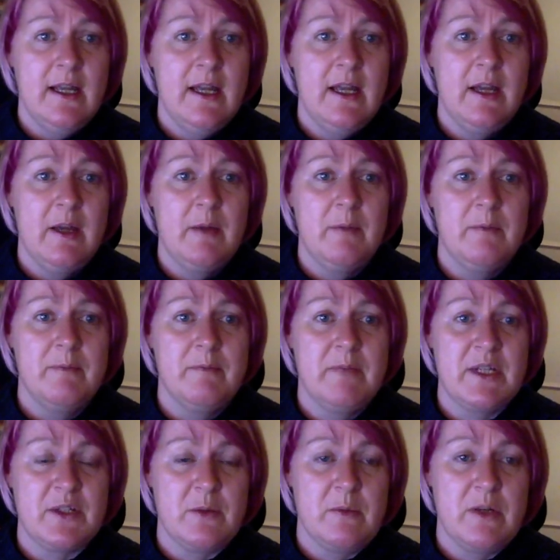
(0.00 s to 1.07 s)

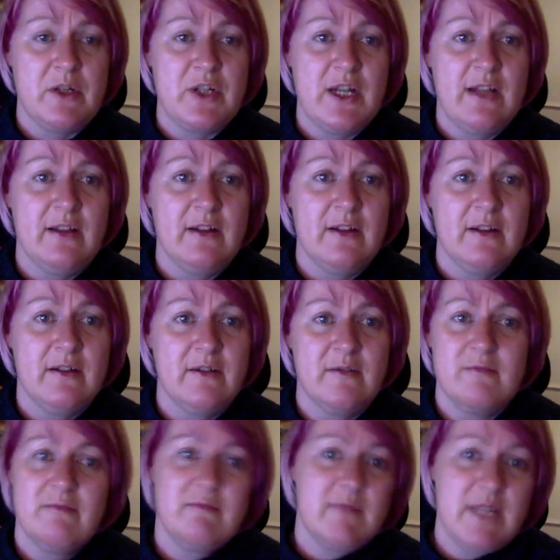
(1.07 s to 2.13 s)
Maison Margiela
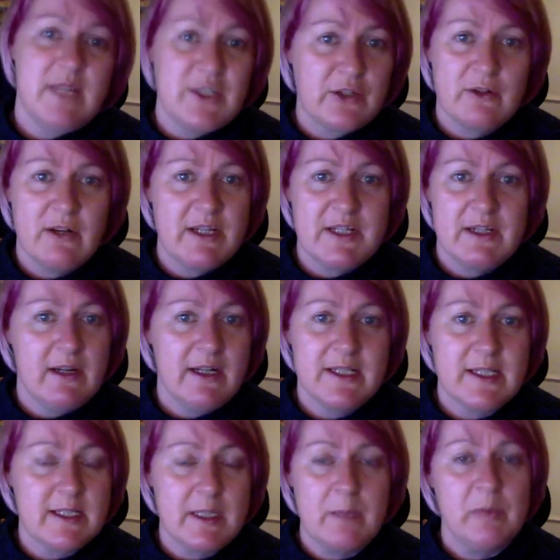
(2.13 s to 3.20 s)
is a
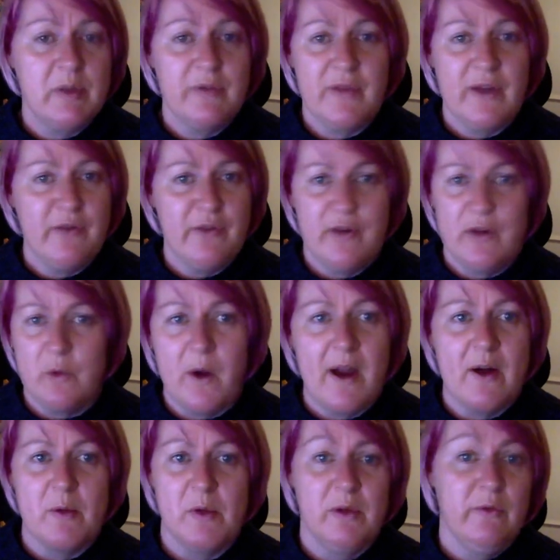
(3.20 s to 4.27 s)
nice example of that. Very
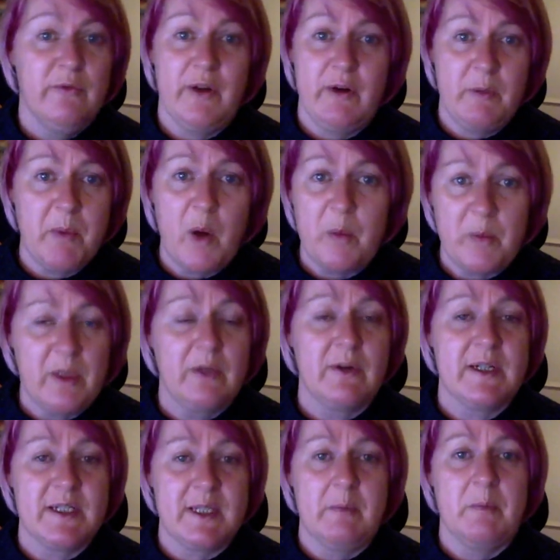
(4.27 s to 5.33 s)
wearable, very popular
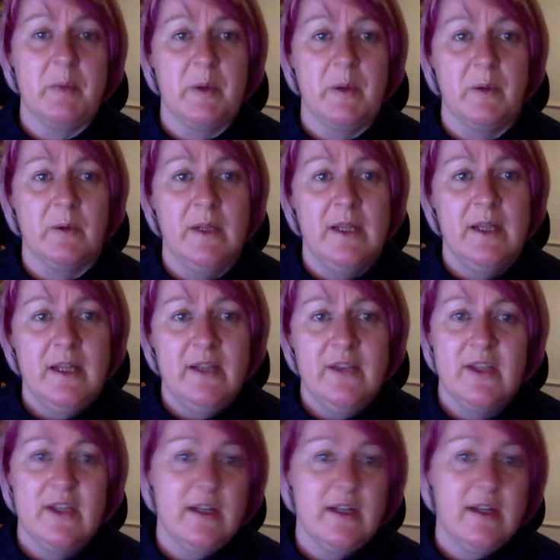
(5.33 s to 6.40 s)
example
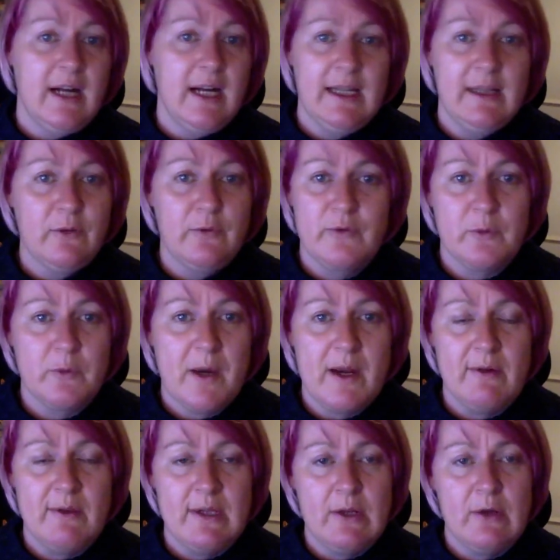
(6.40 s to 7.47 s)
that I love to
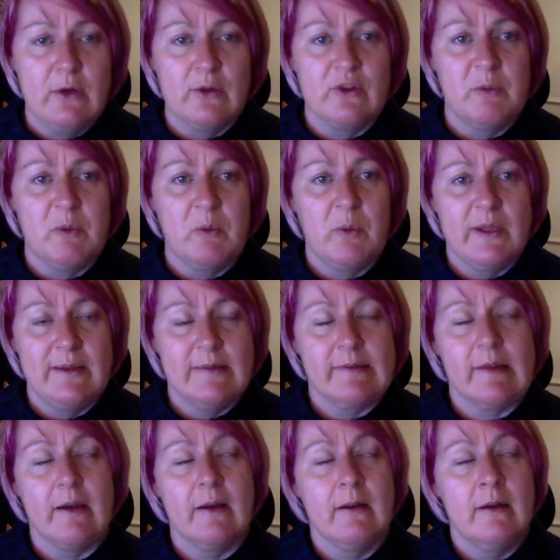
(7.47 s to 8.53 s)
wear in the autumn and
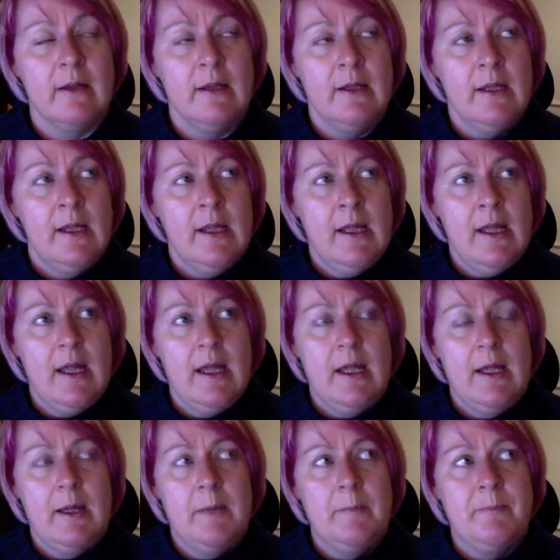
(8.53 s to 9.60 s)
winter.
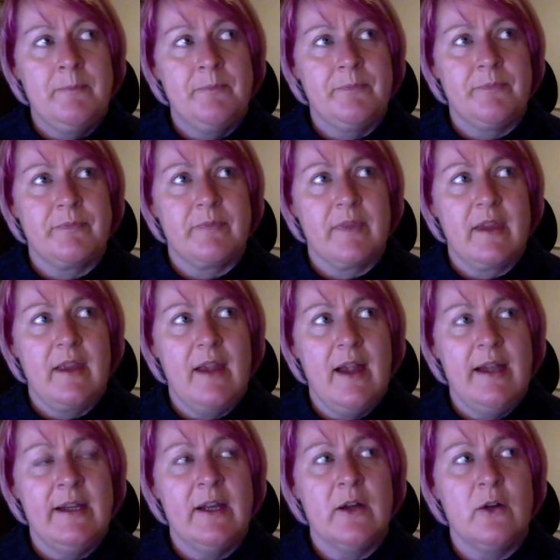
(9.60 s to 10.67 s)
Um,
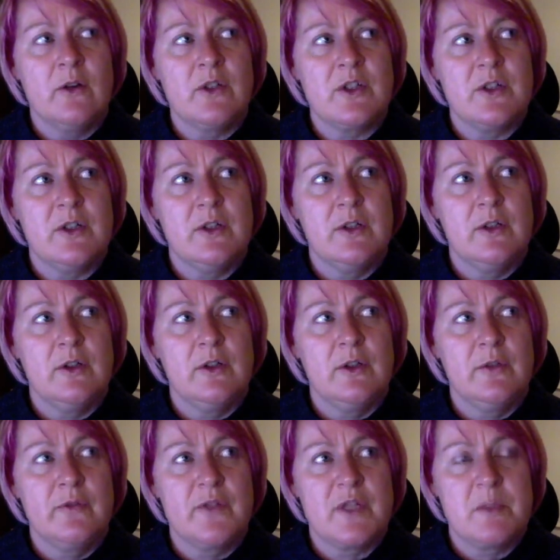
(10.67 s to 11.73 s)
and I also
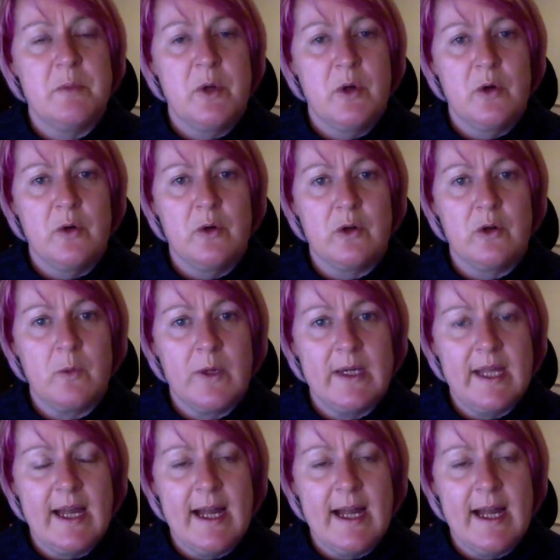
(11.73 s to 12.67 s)
love smoke when it